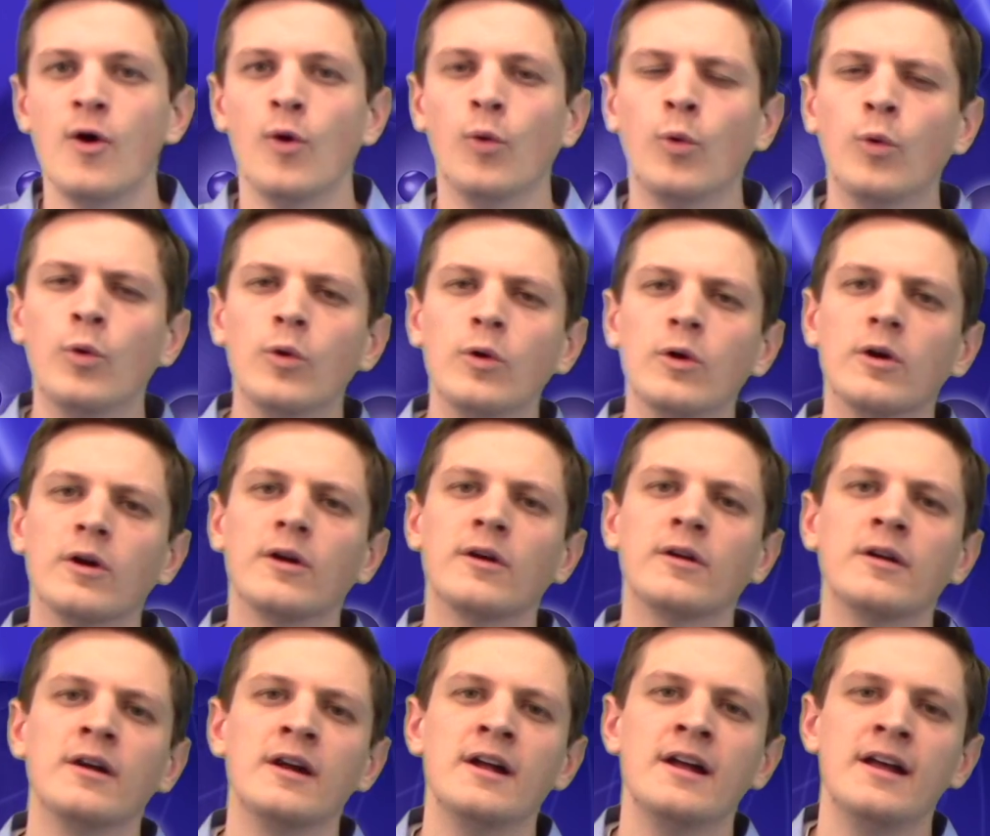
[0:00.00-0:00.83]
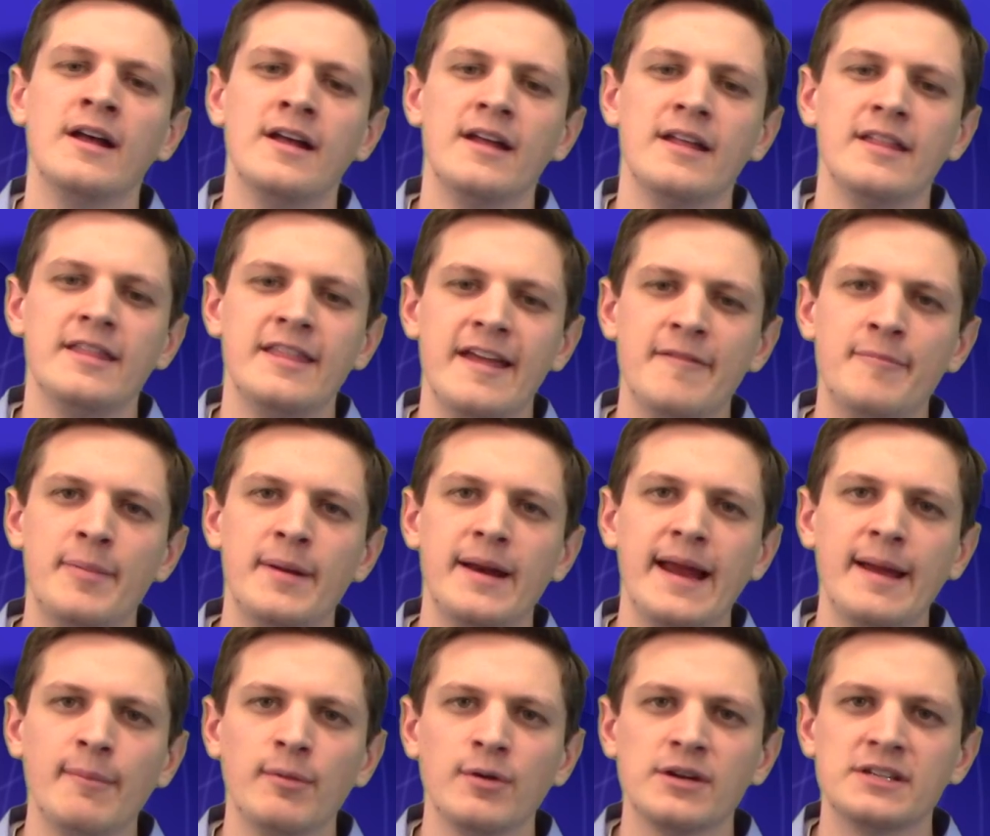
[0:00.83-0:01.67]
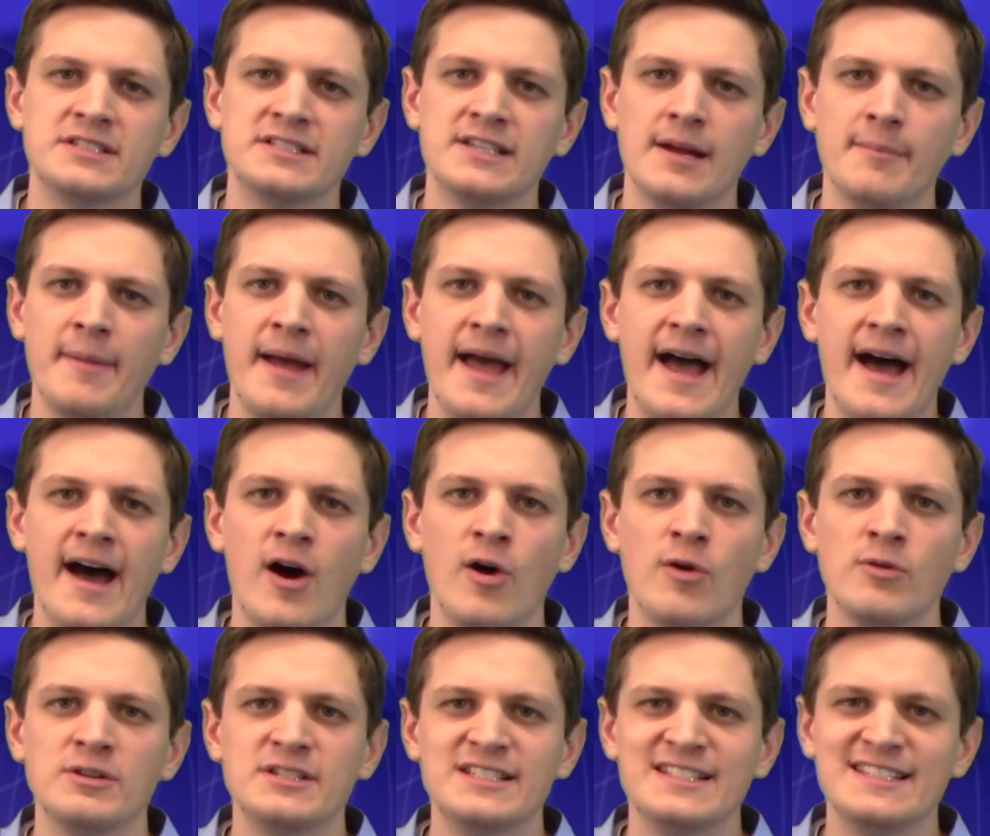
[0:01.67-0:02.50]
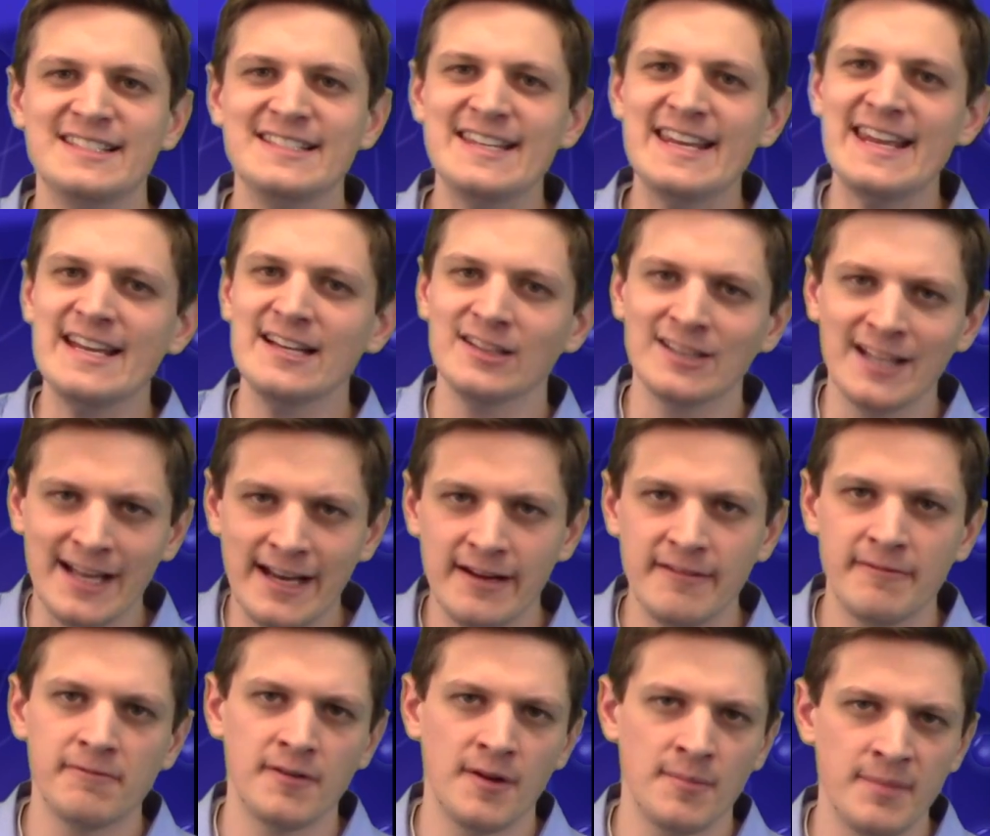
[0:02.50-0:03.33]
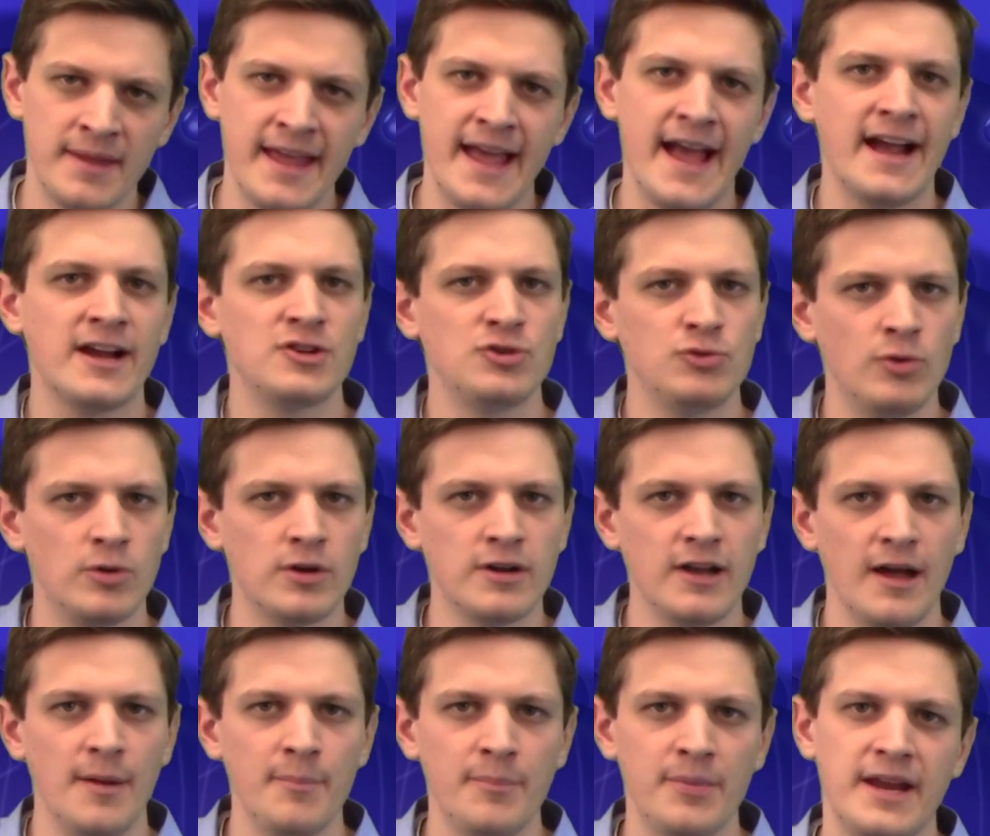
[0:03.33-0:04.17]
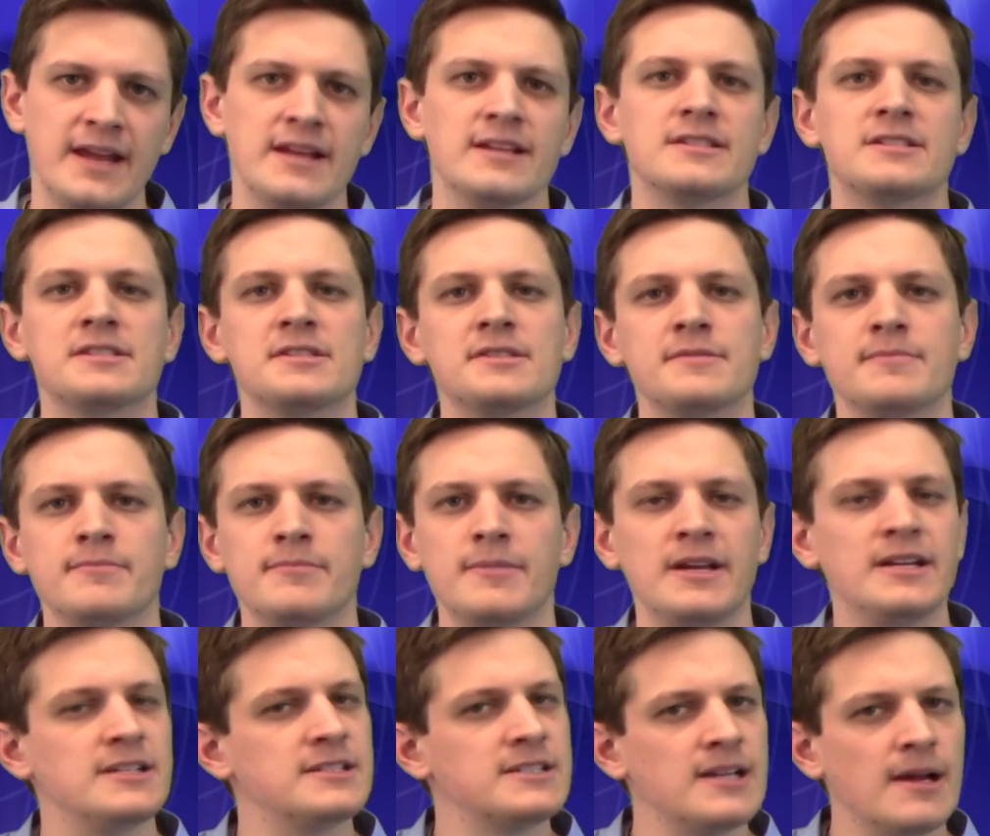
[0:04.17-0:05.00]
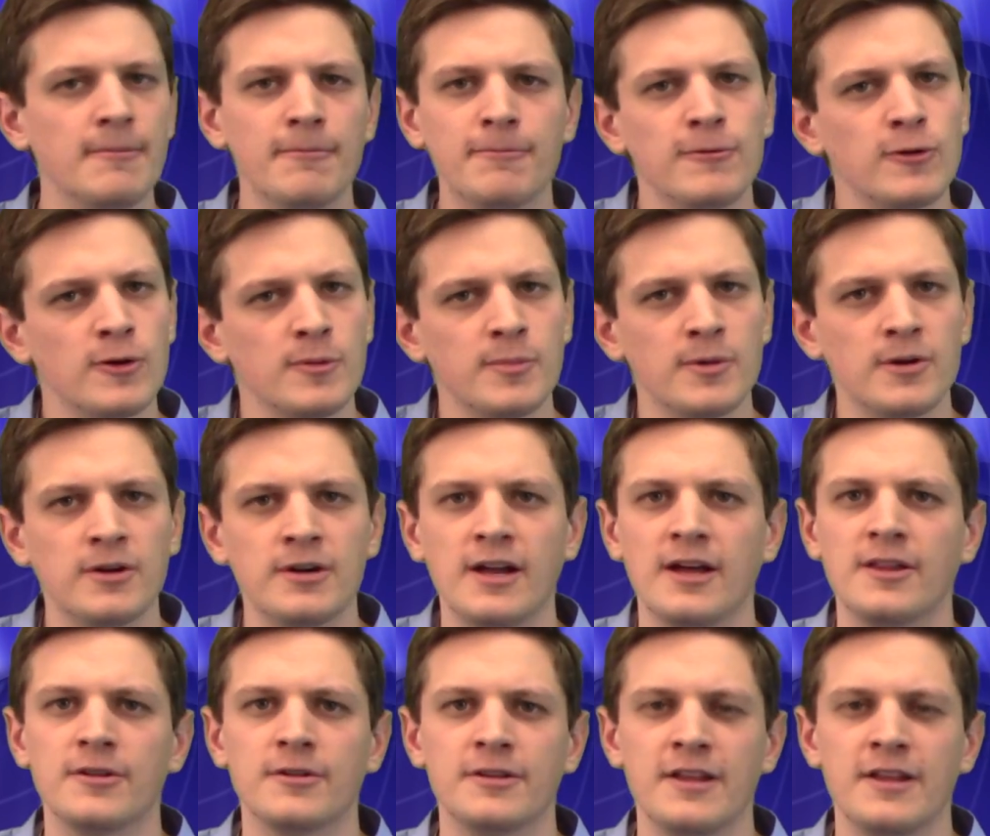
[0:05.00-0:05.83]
or they've been able to somehow steal it from the actual companies in some form or another.